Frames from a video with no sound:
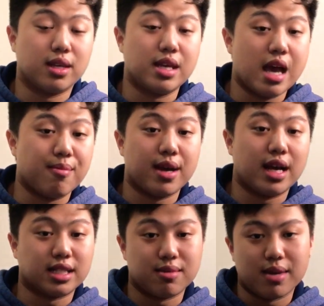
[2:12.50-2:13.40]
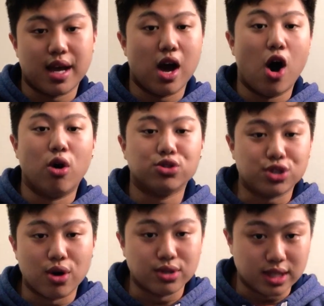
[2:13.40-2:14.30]
EMA, SMA, all
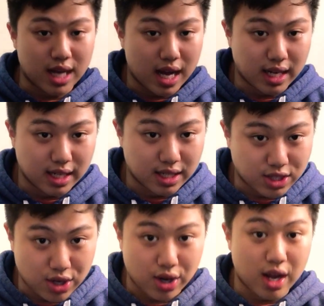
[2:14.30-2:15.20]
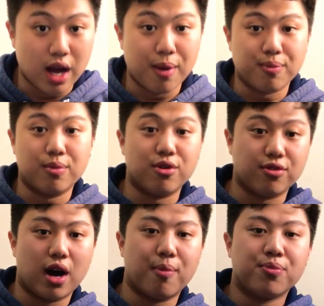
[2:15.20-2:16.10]
shows that it's gonna move
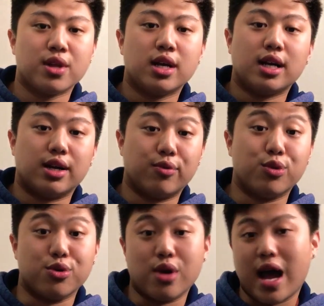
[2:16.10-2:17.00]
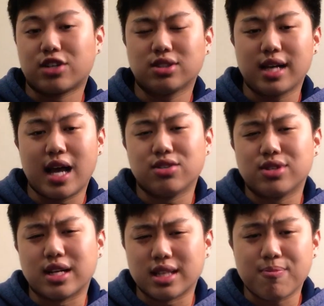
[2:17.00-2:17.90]
up. Will you actually
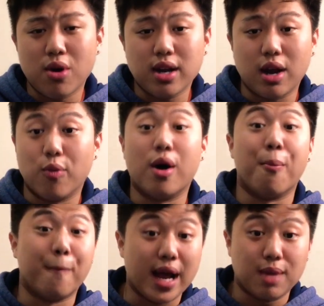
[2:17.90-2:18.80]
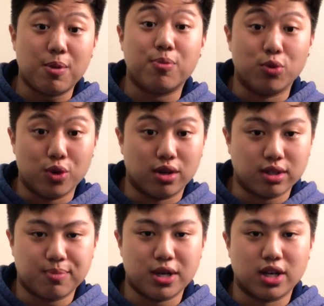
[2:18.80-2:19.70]
enter at that point? Well, many people will,
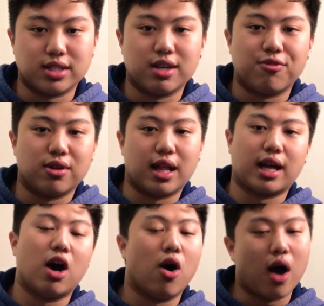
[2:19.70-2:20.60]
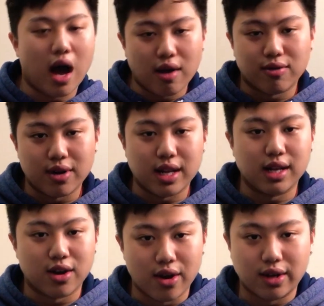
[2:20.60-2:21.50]
because they feel like, oh, I've already
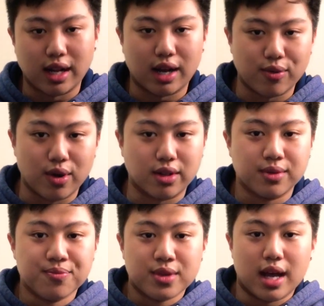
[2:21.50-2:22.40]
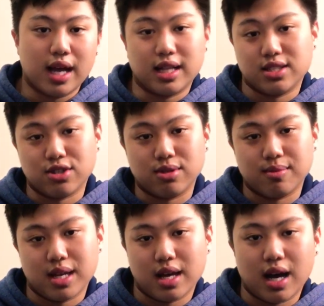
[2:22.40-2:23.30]
heard like what Ellen told
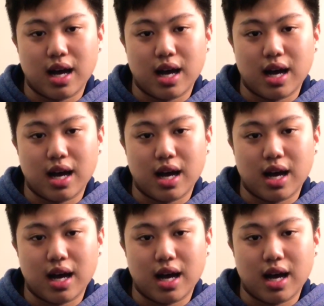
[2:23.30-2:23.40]
me,